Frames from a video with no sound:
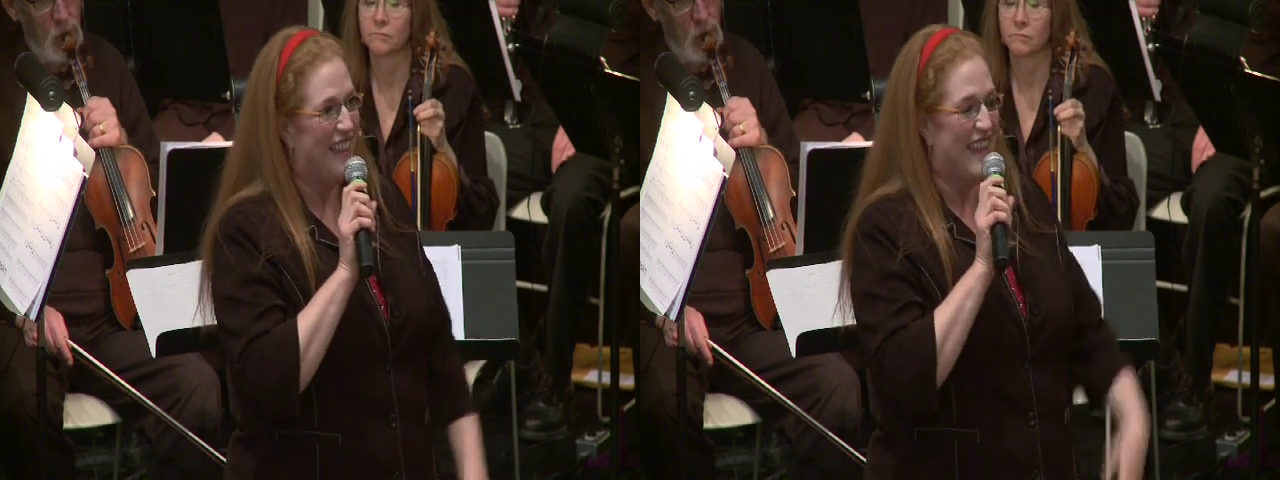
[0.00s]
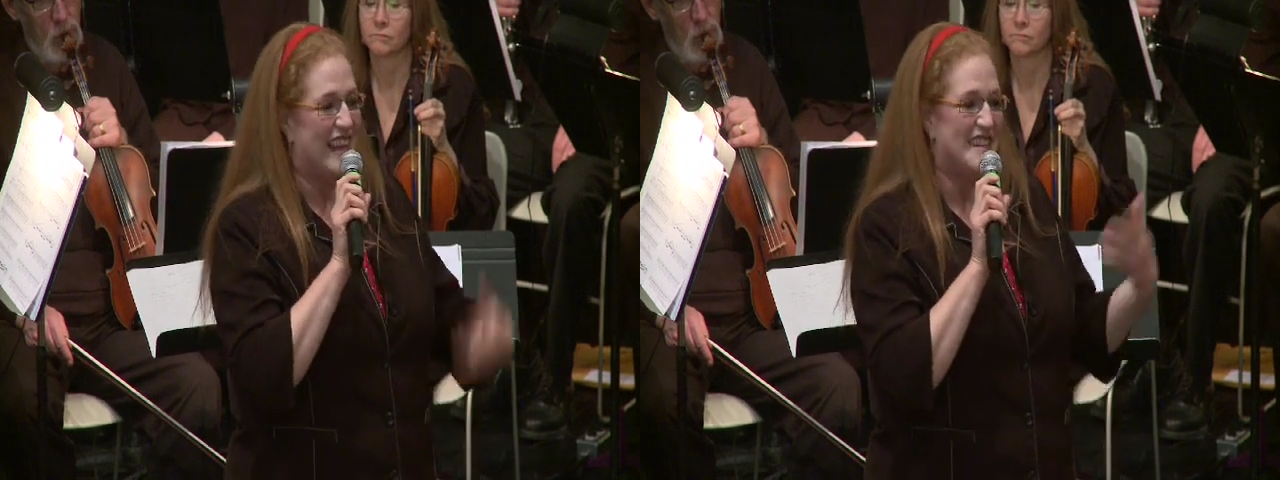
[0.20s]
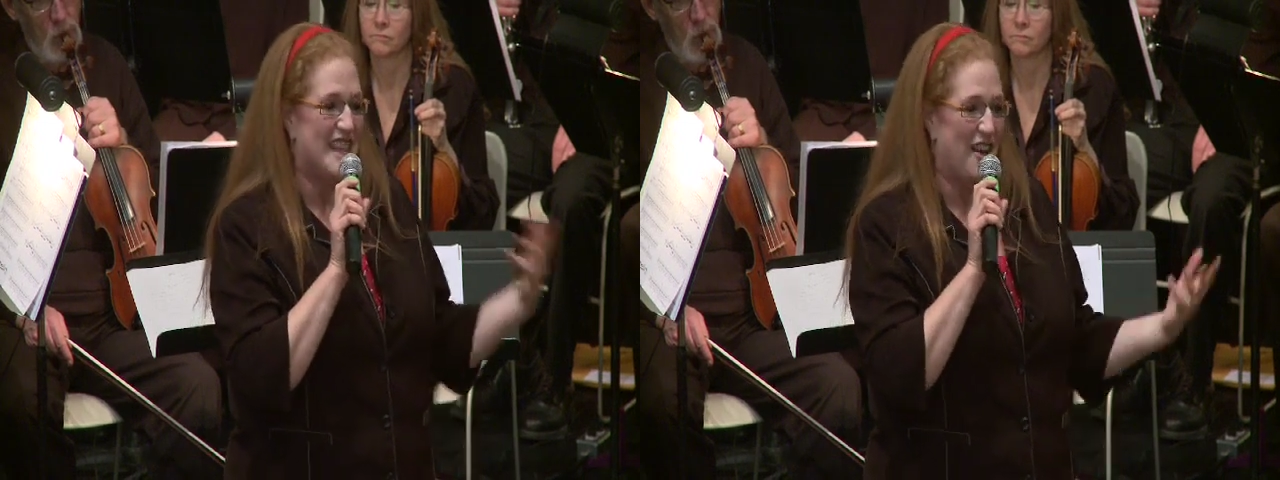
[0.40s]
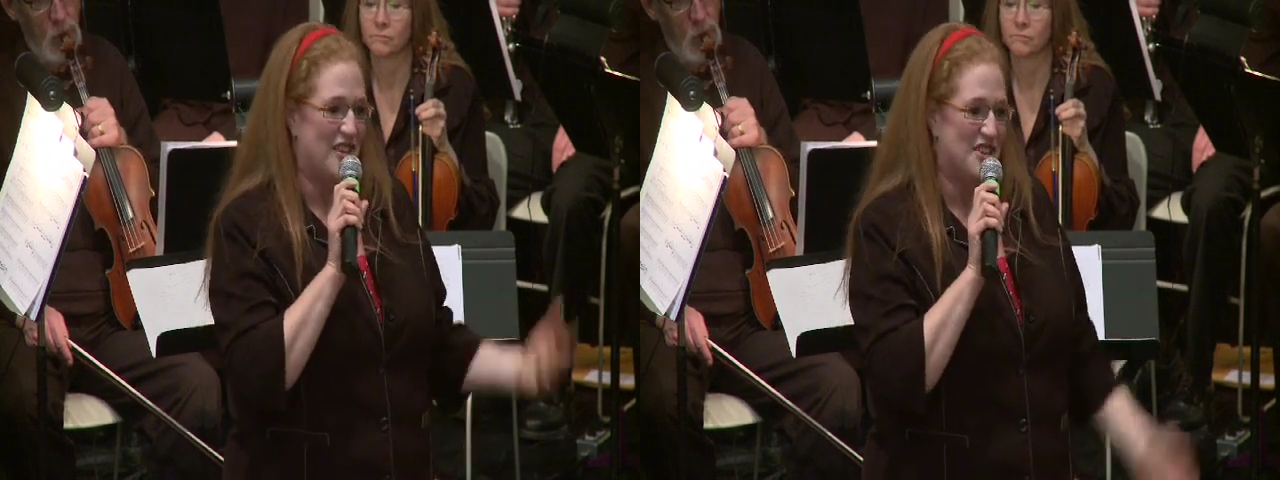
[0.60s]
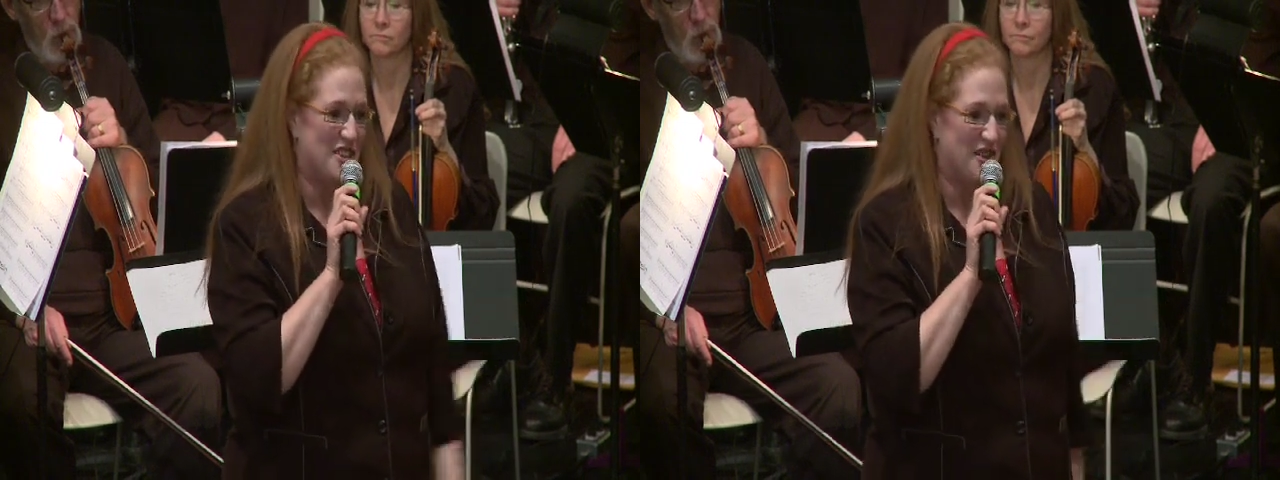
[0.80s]
and that is how
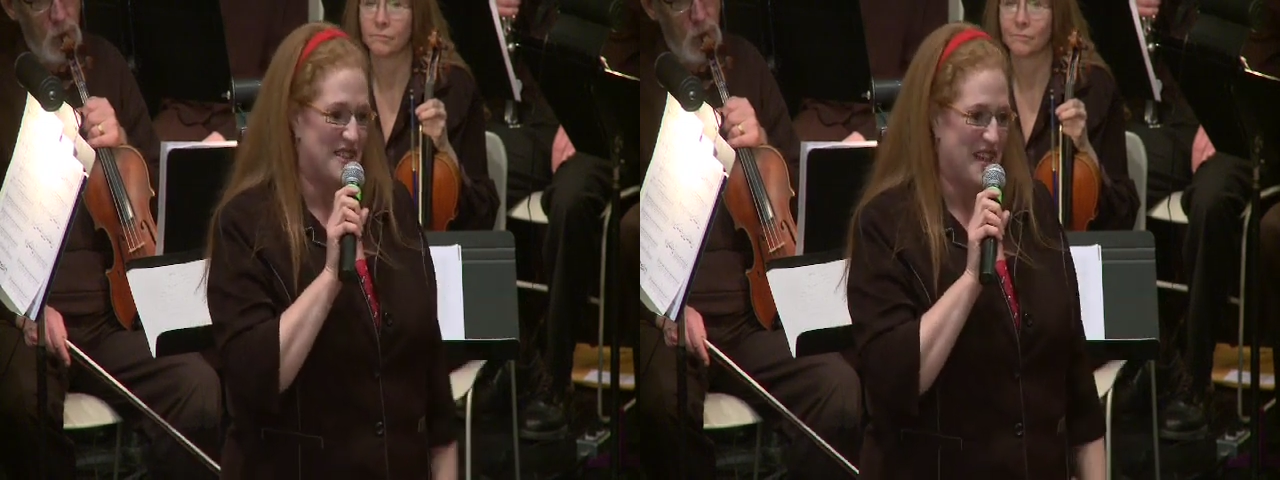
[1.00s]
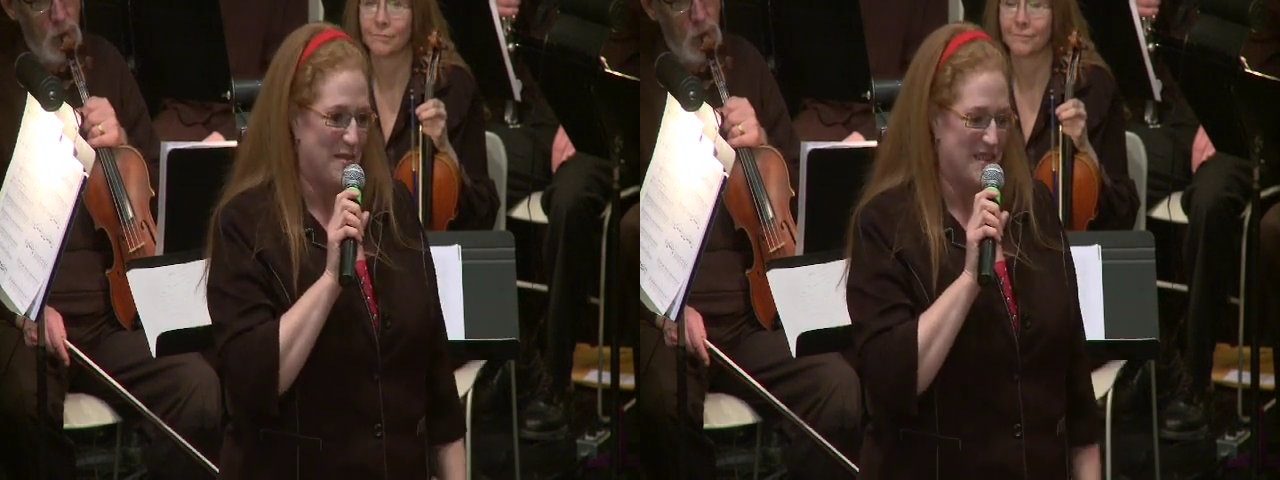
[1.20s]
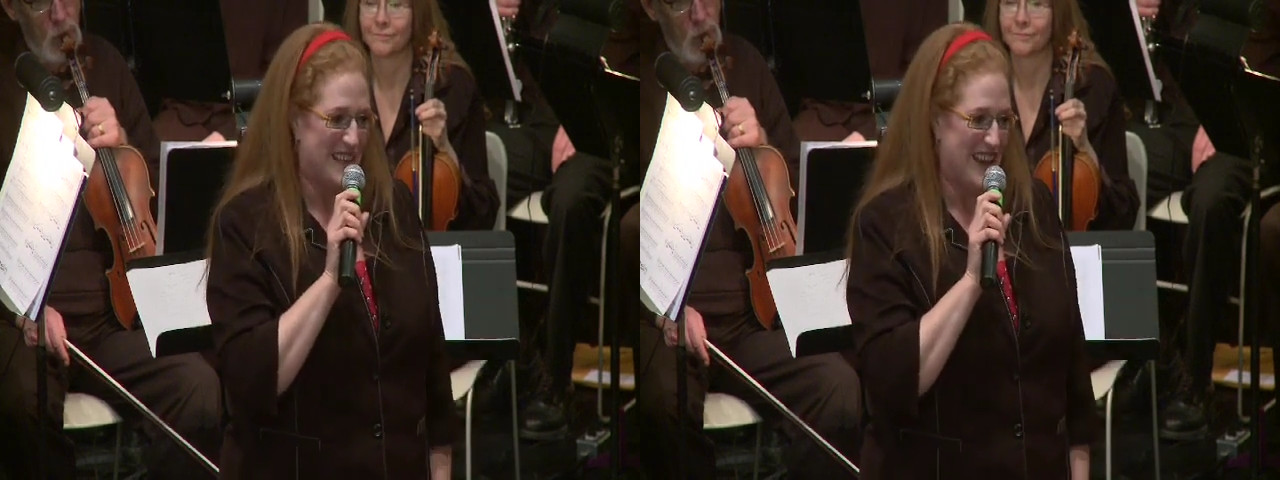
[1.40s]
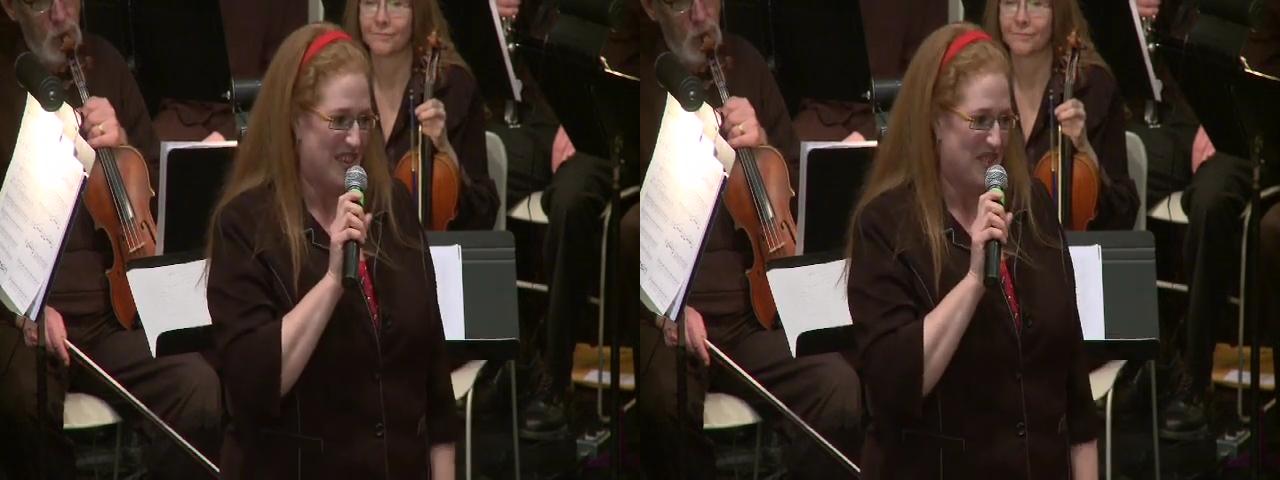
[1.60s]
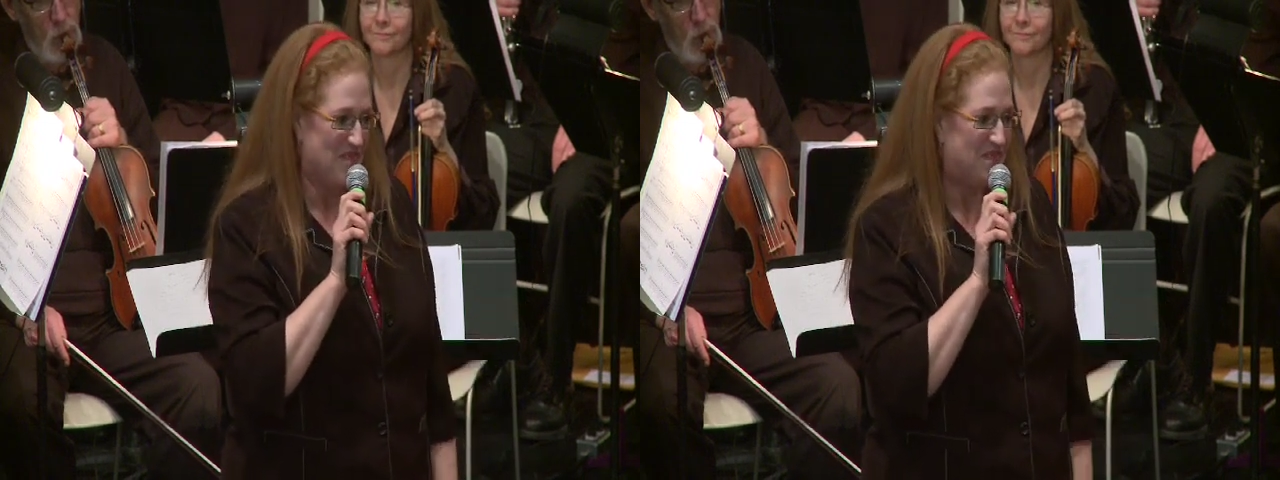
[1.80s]
this show has come
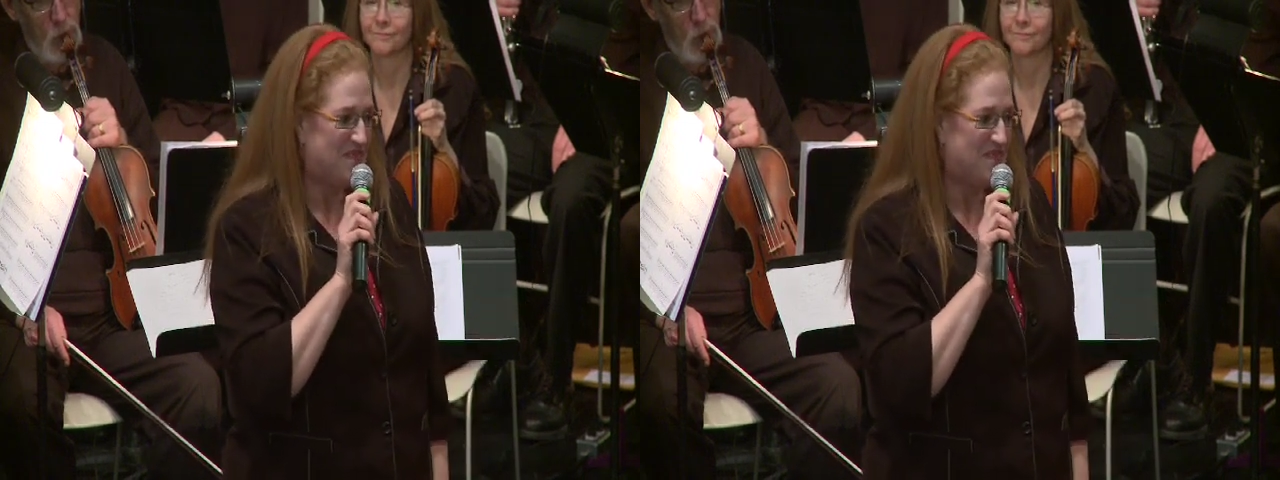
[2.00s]
together.